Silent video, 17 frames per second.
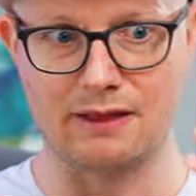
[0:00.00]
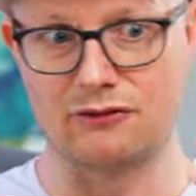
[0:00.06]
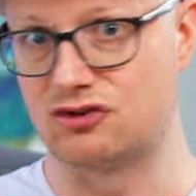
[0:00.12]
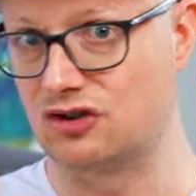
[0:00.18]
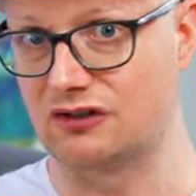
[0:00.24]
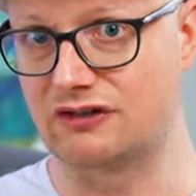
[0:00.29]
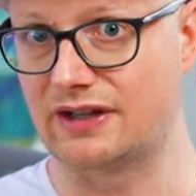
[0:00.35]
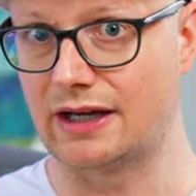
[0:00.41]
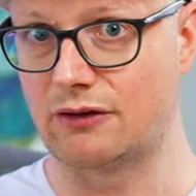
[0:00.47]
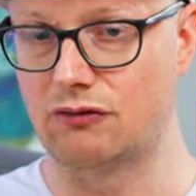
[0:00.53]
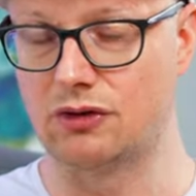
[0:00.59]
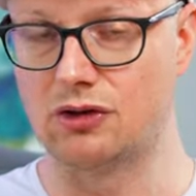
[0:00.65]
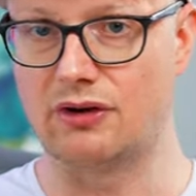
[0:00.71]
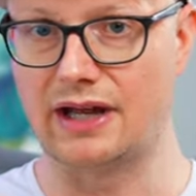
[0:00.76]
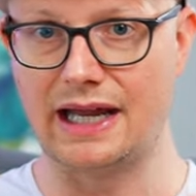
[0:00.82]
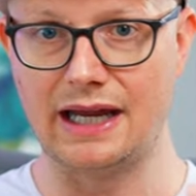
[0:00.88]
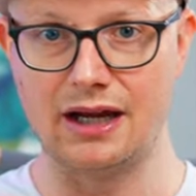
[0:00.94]
just like
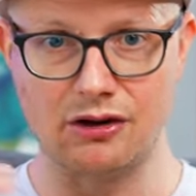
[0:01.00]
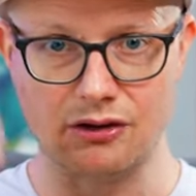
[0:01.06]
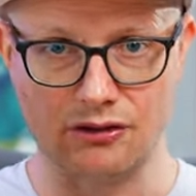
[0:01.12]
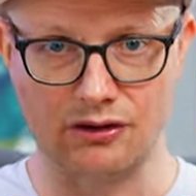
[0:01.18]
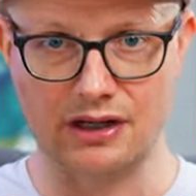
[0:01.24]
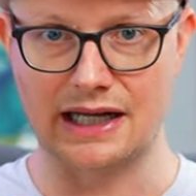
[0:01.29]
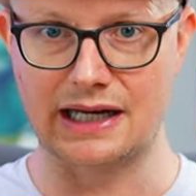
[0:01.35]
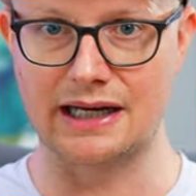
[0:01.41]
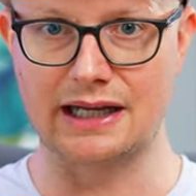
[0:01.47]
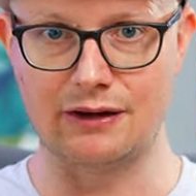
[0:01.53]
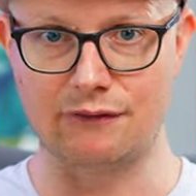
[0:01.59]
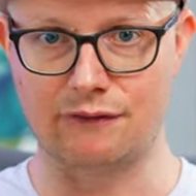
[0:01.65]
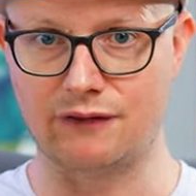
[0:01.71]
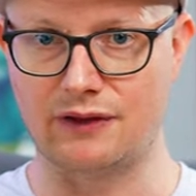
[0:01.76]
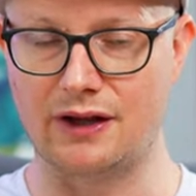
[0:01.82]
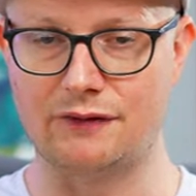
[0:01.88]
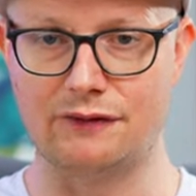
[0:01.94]
real hair, it'll kind of
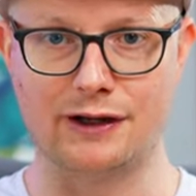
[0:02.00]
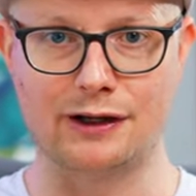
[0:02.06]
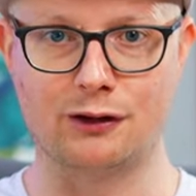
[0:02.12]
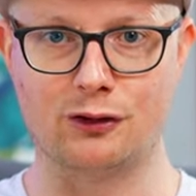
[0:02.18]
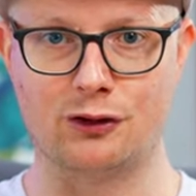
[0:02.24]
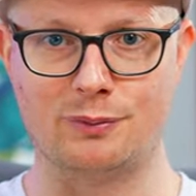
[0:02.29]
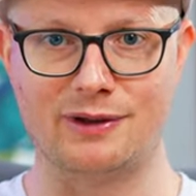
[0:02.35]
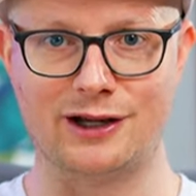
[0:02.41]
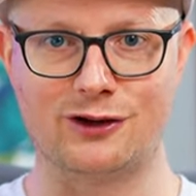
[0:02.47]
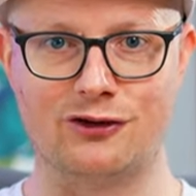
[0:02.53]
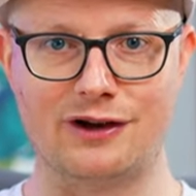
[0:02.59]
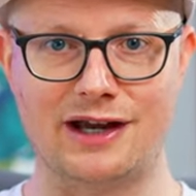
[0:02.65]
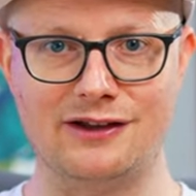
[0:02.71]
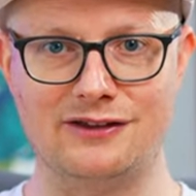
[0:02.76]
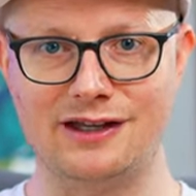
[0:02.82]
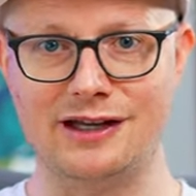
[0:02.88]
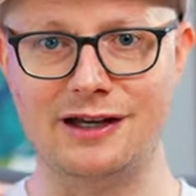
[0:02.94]
get fluffy and a little bit
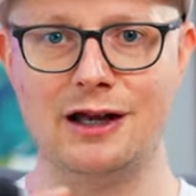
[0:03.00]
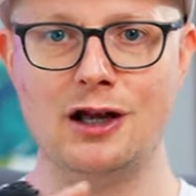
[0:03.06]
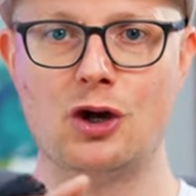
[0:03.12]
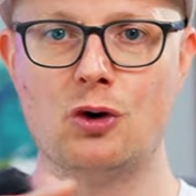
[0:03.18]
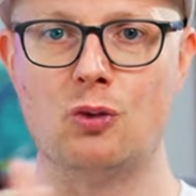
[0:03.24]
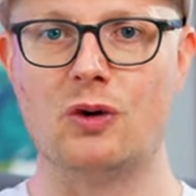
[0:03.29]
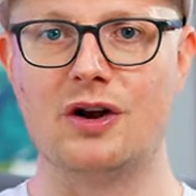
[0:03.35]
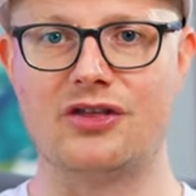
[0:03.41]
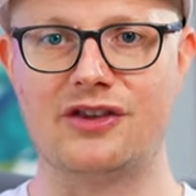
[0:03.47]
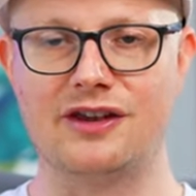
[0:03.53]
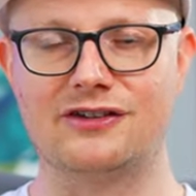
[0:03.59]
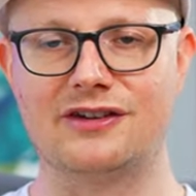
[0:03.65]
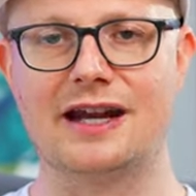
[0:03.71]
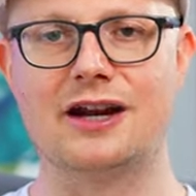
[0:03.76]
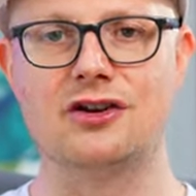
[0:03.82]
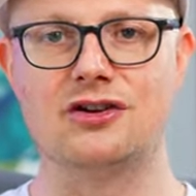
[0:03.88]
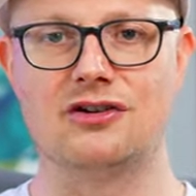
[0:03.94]
crazy, where this
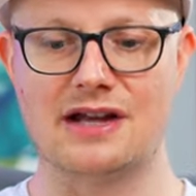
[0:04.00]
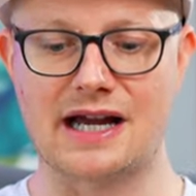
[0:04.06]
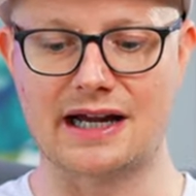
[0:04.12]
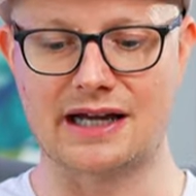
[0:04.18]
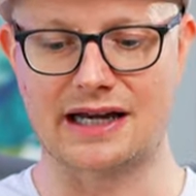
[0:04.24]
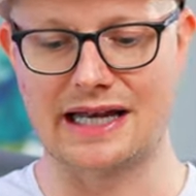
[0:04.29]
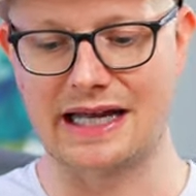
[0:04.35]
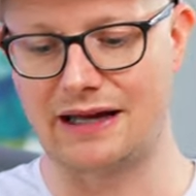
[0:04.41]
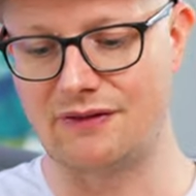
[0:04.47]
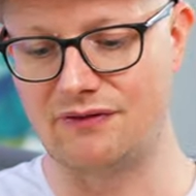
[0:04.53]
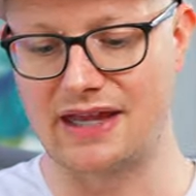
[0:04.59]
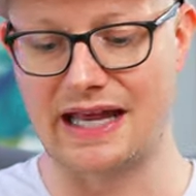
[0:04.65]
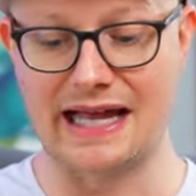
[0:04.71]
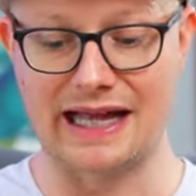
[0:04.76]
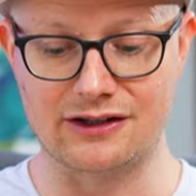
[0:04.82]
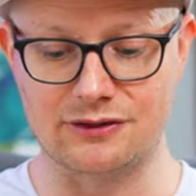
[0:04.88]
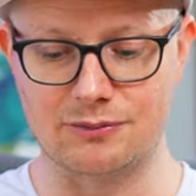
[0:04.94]
hair, you're not going to have
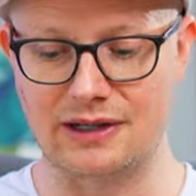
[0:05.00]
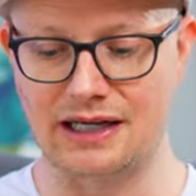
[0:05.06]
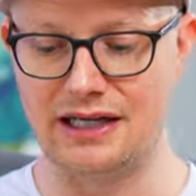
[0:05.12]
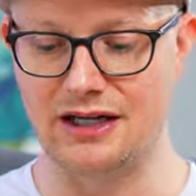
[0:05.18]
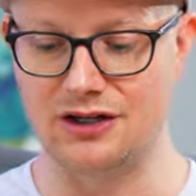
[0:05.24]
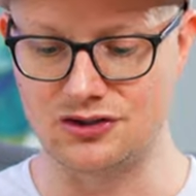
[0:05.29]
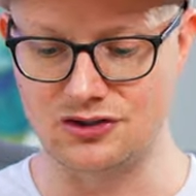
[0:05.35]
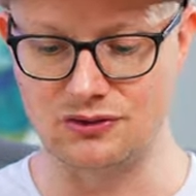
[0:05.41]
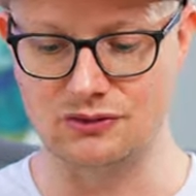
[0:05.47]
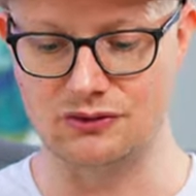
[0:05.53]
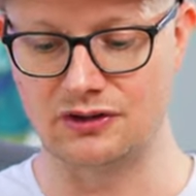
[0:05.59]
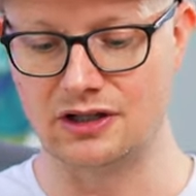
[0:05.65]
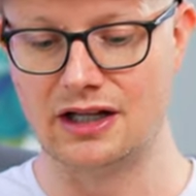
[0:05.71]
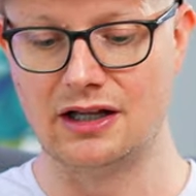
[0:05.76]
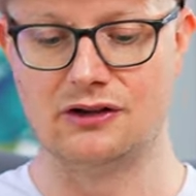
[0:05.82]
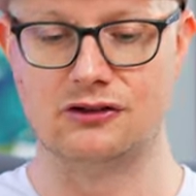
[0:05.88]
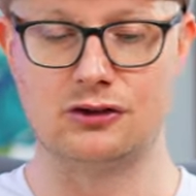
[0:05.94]
as many issues.
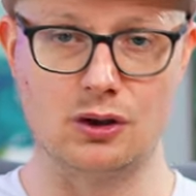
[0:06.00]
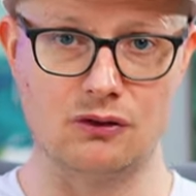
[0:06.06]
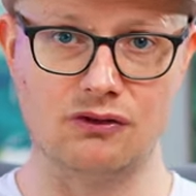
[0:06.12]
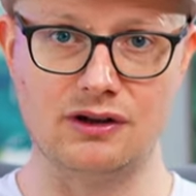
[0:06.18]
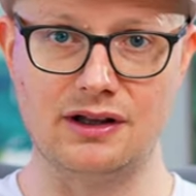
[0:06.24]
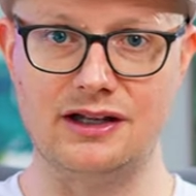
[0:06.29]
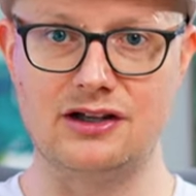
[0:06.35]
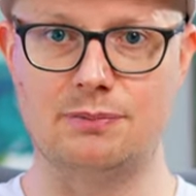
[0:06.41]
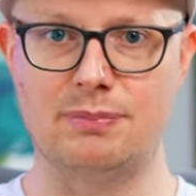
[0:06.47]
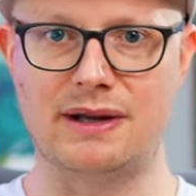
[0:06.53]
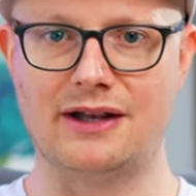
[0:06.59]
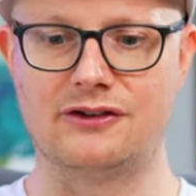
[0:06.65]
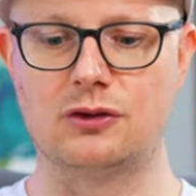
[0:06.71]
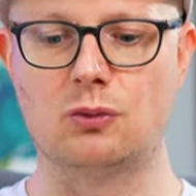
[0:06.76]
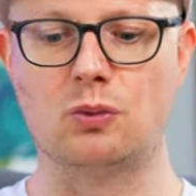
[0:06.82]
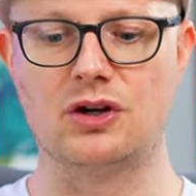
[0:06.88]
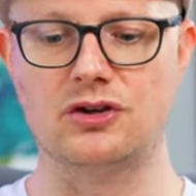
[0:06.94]
So it really
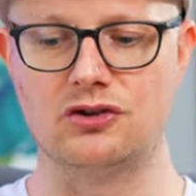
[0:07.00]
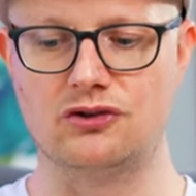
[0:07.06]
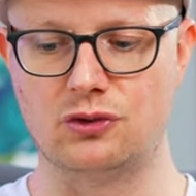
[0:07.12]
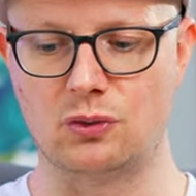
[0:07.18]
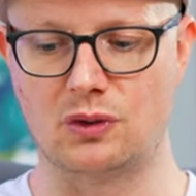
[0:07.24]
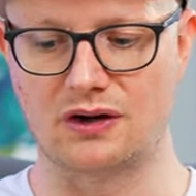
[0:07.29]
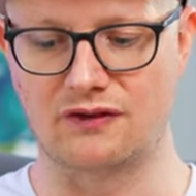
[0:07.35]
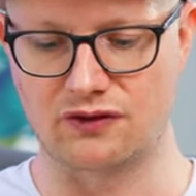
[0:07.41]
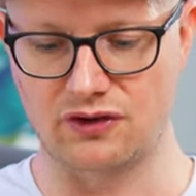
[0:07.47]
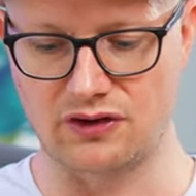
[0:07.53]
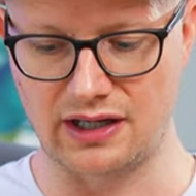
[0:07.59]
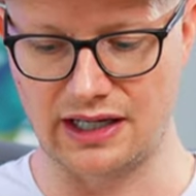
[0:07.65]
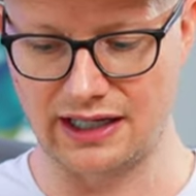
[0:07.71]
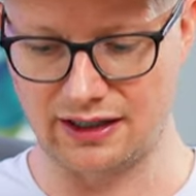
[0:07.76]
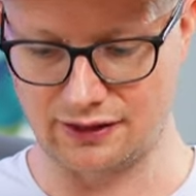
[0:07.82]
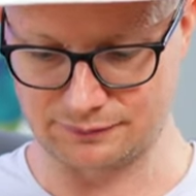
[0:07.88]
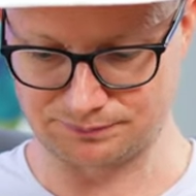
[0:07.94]
depends on what you're doing for the
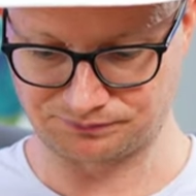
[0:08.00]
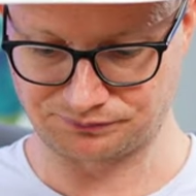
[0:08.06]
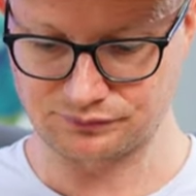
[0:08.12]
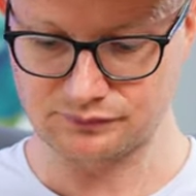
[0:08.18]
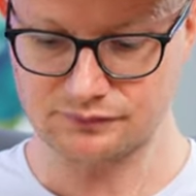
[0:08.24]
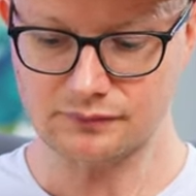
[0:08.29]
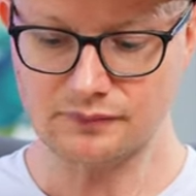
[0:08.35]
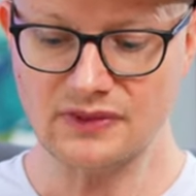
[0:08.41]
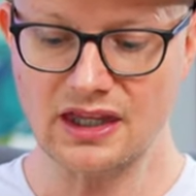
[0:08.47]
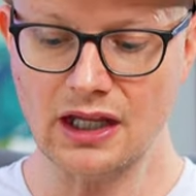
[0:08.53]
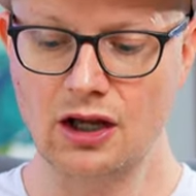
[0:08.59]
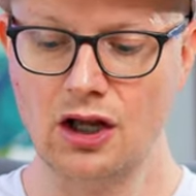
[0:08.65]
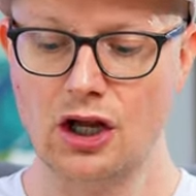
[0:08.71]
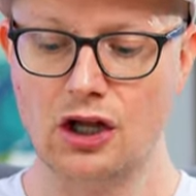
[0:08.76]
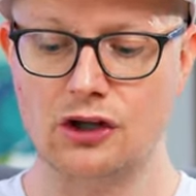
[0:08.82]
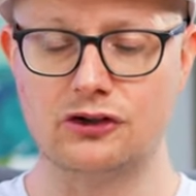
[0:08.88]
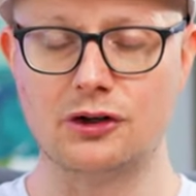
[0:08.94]
hair.
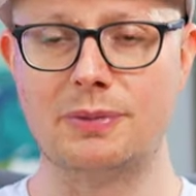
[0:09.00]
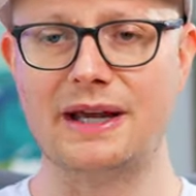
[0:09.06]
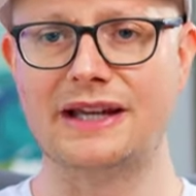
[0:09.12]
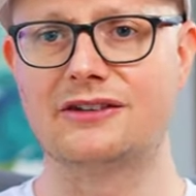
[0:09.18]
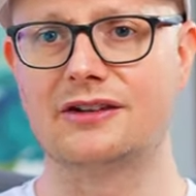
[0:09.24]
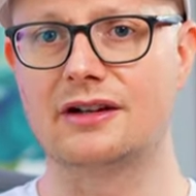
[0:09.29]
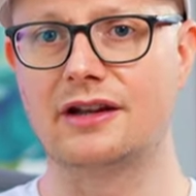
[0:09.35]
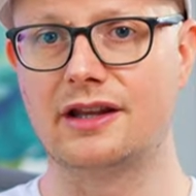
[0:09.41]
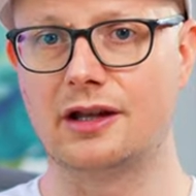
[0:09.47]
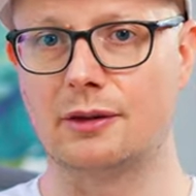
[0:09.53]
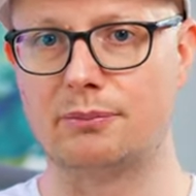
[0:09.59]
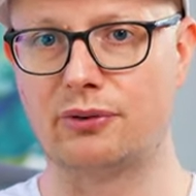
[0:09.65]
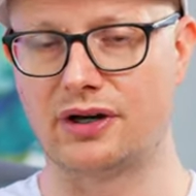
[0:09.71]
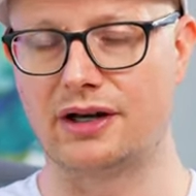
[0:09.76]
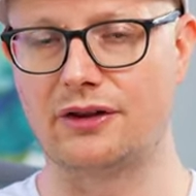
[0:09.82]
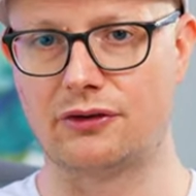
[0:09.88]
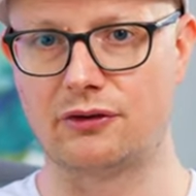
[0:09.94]
So basically, they'll
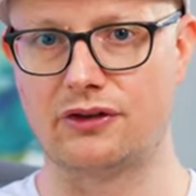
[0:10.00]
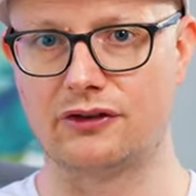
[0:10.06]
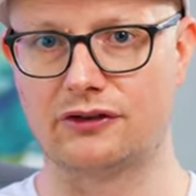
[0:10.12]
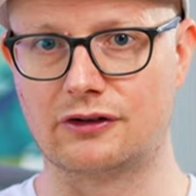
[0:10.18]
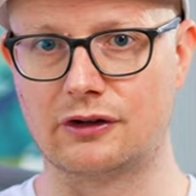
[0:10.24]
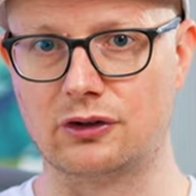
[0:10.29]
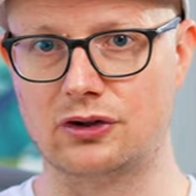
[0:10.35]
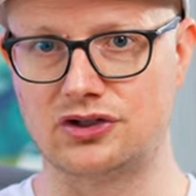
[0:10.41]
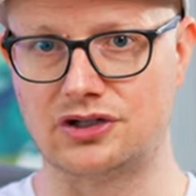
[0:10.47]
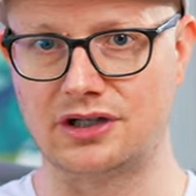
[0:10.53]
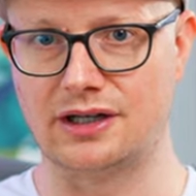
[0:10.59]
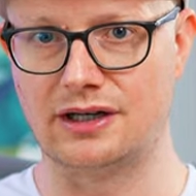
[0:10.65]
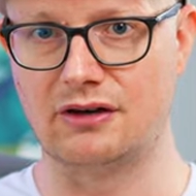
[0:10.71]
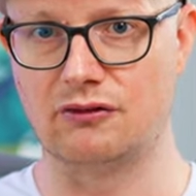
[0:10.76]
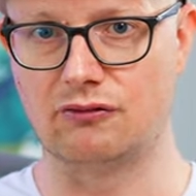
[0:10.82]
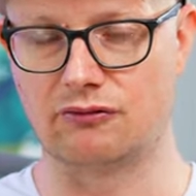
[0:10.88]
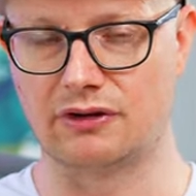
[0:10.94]
put it through the
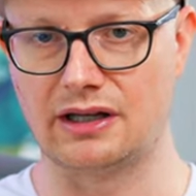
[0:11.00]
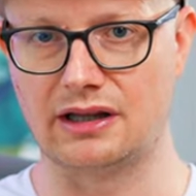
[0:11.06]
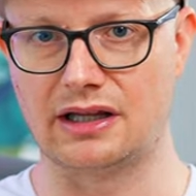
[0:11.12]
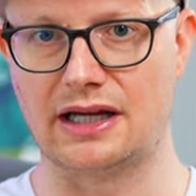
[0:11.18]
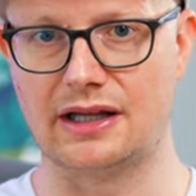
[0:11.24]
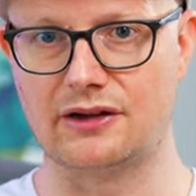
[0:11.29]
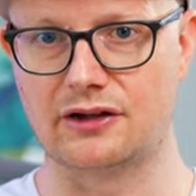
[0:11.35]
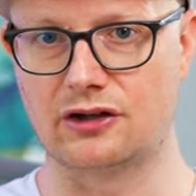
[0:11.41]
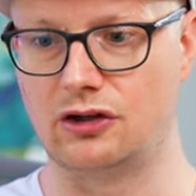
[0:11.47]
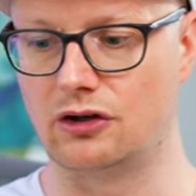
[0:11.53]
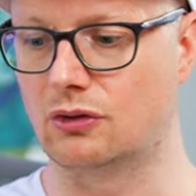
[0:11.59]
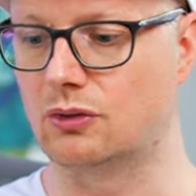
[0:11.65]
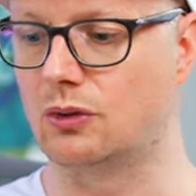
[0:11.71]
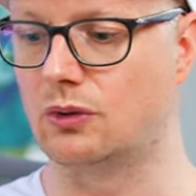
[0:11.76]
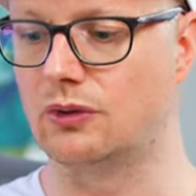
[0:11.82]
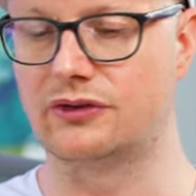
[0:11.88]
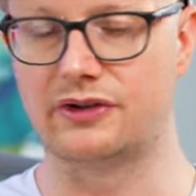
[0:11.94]
solution, realign the
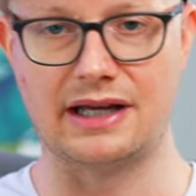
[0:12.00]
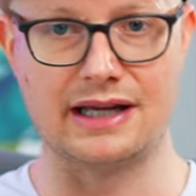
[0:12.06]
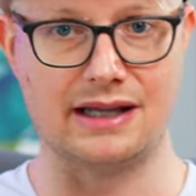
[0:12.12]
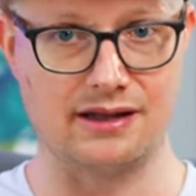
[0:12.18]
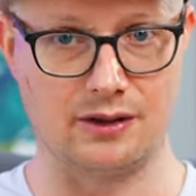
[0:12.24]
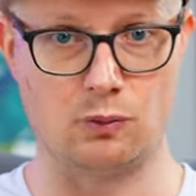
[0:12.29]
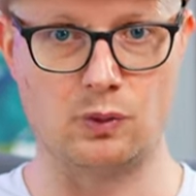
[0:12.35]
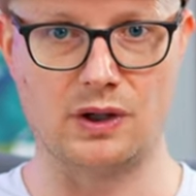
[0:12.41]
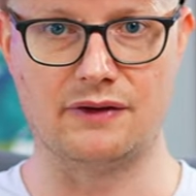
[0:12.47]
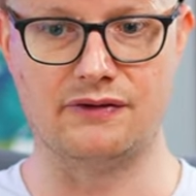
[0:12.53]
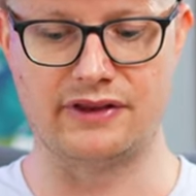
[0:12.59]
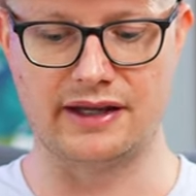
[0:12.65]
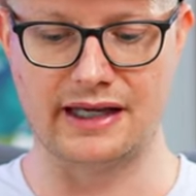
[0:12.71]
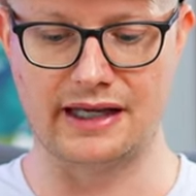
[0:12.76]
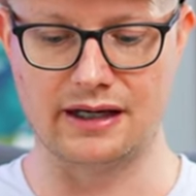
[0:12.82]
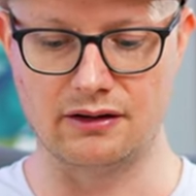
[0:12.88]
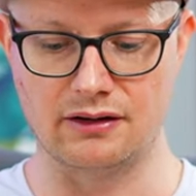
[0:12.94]
cuticles, and then weft
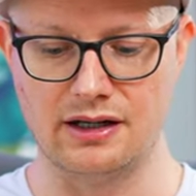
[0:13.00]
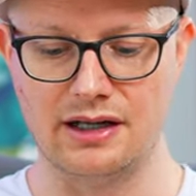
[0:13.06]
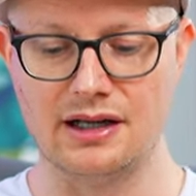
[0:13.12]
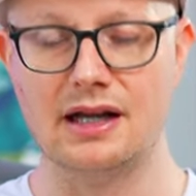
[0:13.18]
the hair.